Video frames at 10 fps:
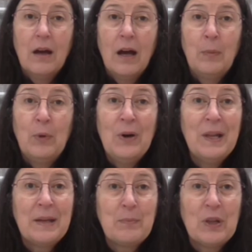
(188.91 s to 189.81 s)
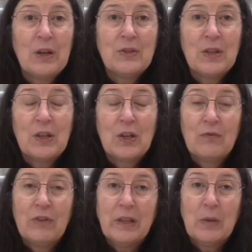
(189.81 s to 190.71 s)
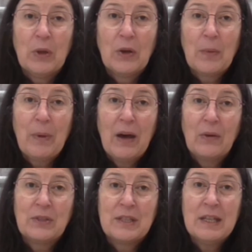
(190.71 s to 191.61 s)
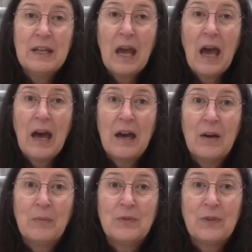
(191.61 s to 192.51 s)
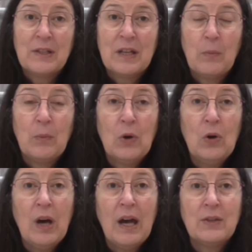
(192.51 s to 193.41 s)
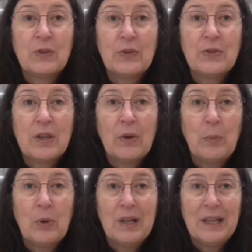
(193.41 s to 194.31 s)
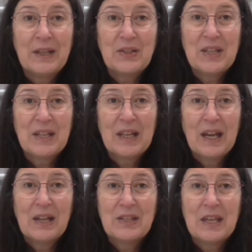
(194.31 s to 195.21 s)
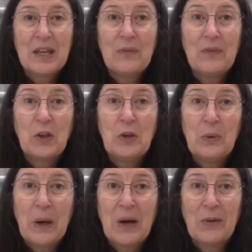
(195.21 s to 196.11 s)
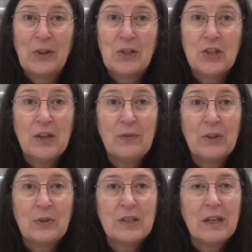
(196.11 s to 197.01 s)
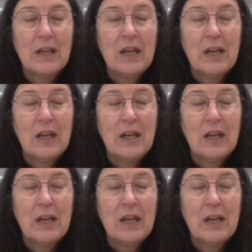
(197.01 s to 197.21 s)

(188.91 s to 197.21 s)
I'll put a link below so that you can read the blog about it to find out more, and also I'll put a link to the class if you are in Sheffield.